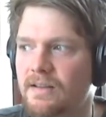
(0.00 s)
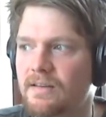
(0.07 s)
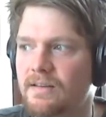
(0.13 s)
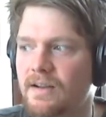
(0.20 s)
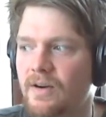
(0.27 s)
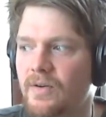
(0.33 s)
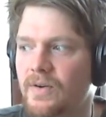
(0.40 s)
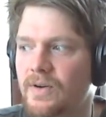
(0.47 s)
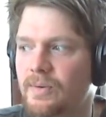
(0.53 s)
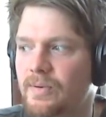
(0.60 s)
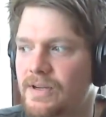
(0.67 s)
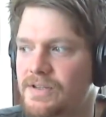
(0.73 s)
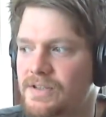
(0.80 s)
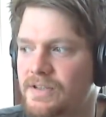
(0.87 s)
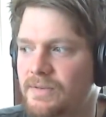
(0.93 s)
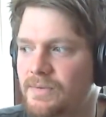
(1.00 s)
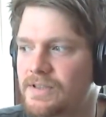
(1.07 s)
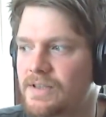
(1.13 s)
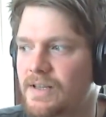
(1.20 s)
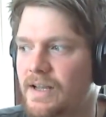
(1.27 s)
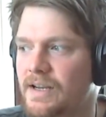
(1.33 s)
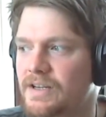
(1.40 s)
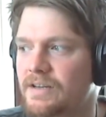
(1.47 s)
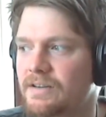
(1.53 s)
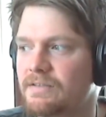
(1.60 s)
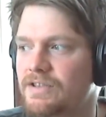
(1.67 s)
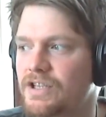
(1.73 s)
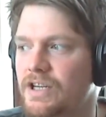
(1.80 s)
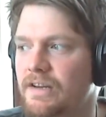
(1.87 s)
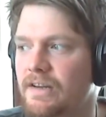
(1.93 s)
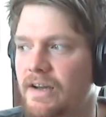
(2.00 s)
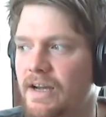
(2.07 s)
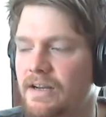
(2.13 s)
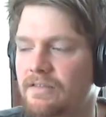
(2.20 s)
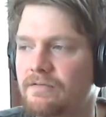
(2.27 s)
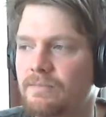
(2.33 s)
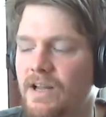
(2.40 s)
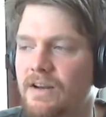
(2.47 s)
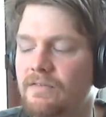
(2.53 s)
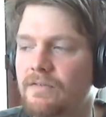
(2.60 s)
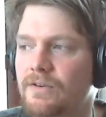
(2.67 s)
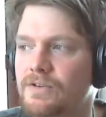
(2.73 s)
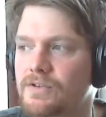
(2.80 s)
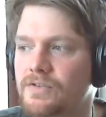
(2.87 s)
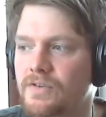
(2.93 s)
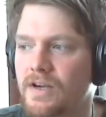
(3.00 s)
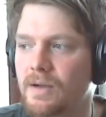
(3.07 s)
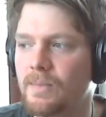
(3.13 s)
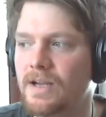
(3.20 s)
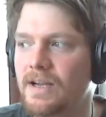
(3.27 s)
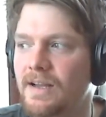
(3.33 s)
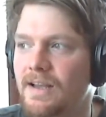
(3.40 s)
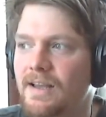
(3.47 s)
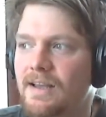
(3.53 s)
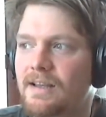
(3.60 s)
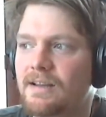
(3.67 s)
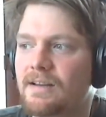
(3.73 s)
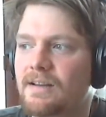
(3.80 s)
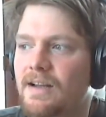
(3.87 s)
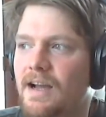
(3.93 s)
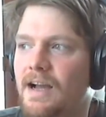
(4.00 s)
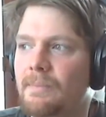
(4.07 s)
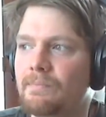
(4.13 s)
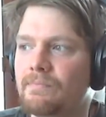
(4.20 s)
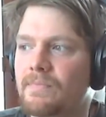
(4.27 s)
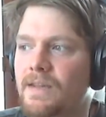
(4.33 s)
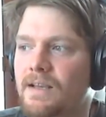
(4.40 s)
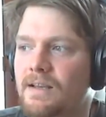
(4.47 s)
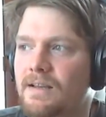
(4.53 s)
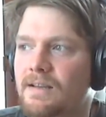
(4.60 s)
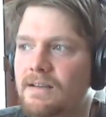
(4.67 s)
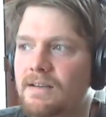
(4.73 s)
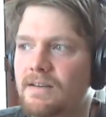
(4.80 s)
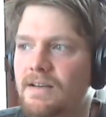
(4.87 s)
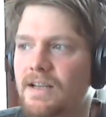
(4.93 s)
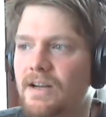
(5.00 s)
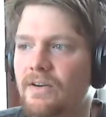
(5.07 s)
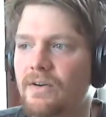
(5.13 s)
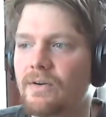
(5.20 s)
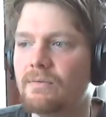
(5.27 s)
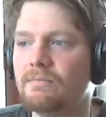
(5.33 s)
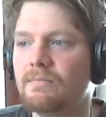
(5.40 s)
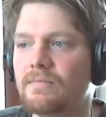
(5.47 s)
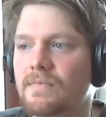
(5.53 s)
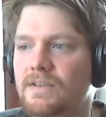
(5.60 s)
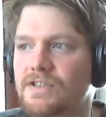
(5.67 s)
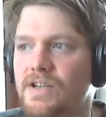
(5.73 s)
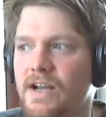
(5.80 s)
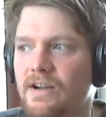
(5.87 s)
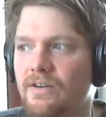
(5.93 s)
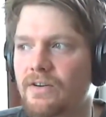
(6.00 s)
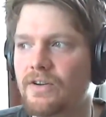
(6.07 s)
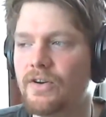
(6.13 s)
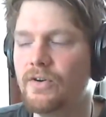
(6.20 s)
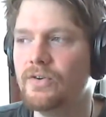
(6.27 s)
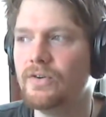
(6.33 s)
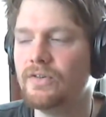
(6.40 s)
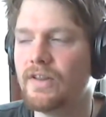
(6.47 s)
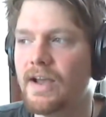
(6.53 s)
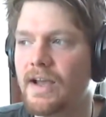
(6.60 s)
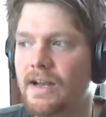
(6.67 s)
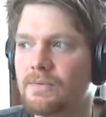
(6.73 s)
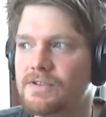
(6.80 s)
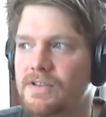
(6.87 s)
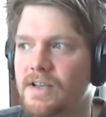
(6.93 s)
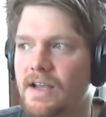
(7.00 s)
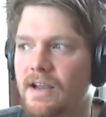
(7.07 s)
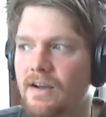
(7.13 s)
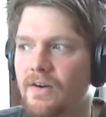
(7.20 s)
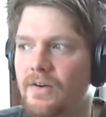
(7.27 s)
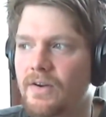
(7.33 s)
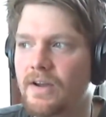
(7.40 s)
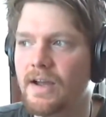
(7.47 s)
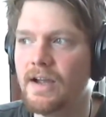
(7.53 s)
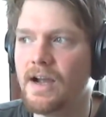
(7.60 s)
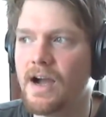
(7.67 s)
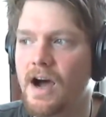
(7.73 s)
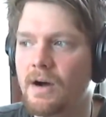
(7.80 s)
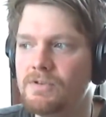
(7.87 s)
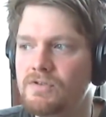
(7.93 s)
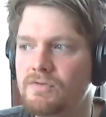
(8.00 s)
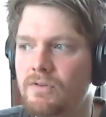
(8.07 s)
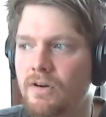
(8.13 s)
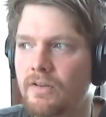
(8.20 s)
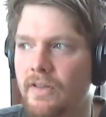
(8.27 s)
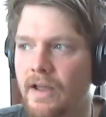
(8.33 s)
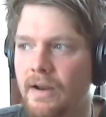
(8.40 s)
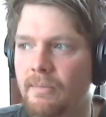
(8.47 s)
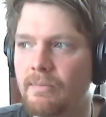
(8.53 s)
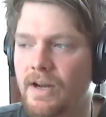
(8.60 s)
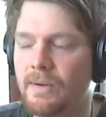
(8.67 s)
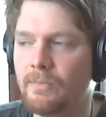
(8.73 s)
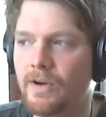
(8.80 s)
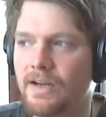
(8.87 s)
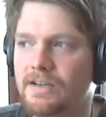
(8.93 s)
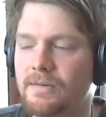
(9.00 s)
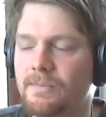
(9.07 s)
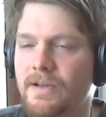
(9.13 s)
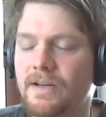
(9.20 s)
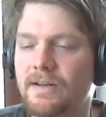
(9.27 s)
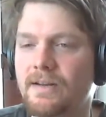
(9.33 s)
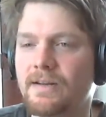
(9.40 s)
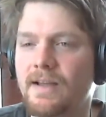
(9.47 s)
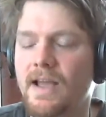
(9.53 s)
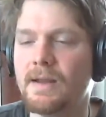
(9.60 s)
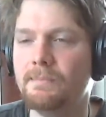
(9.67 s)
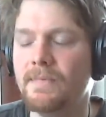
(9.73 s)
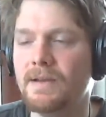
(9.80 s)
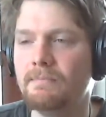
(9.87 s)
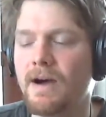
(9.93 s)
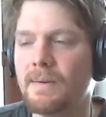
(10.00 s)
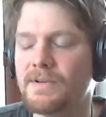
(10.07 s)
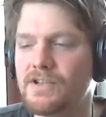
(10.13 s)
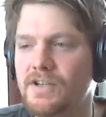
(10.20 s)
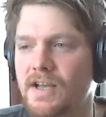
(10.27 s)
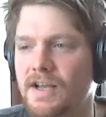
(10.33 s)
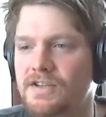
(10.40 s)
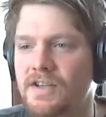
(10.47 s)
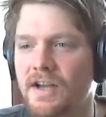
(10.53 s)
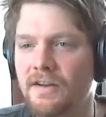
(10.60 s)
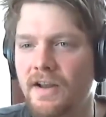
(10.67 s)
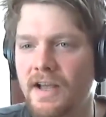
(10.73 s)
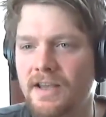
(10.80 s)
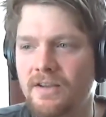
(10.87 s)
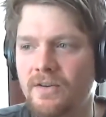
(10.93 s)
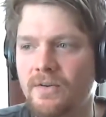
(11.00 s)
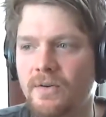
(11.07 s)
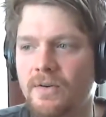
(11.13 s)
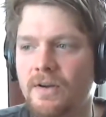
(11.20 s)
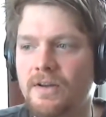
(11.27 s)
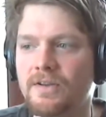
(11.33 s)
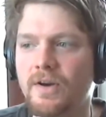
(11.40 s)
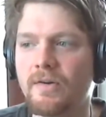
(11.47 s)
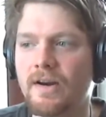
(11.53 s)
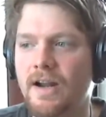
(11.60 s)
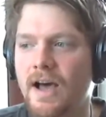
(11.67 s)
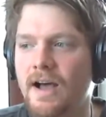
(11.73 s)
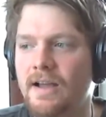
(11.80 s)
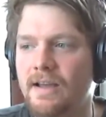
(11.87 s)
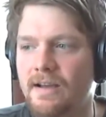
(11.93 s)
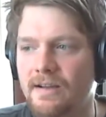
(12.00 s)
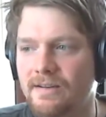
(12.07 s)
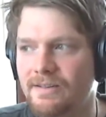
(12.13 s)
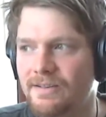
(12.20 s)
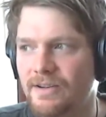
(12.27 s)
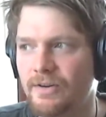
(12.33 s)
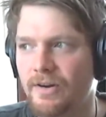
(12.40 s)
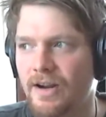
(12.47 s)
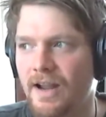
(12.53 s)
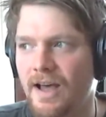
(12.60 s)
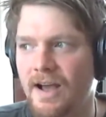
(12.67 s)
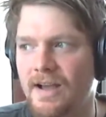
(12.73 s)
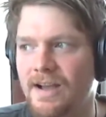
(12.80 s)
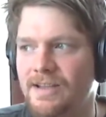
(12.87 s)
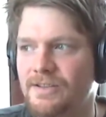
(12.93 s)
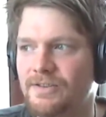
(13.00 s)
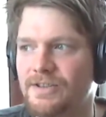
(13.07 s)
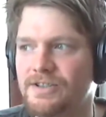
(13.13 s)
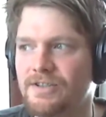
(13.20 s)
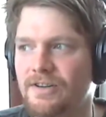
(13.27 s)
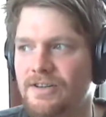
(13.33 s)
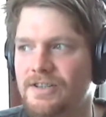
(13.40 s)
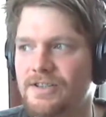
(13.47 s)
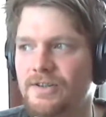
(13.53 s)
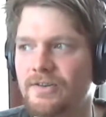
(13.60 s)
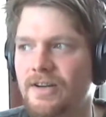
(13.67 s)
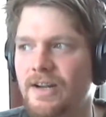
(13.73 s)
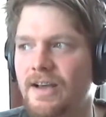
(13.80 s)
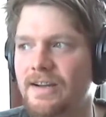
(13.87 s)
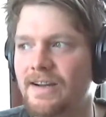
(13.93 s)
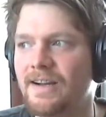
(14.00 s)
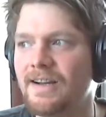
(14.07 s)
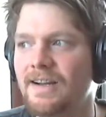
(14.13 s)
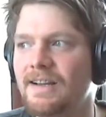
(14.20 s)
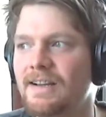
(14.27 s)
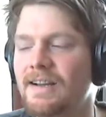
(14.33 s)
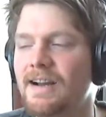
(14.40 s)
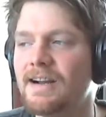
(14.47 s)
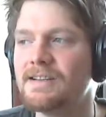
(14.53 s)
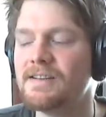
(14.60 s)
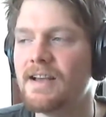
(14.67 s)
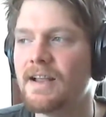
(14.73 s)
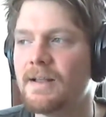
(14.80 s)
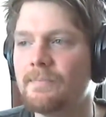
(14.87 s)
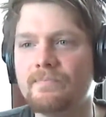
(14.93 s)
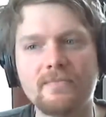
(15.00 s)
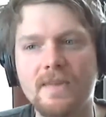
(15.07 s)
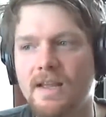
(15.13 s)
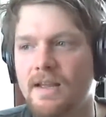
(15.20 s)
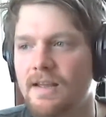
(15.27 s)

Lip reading: the corona person was like, she died of blunt force trauma. You know, Sargon googled that and was like, okay, I was wrong then, but I'm willing to admit my mistakes. Unlike you, you're a liar. You're a liar, you're dishonest, you're a liar. And it's like,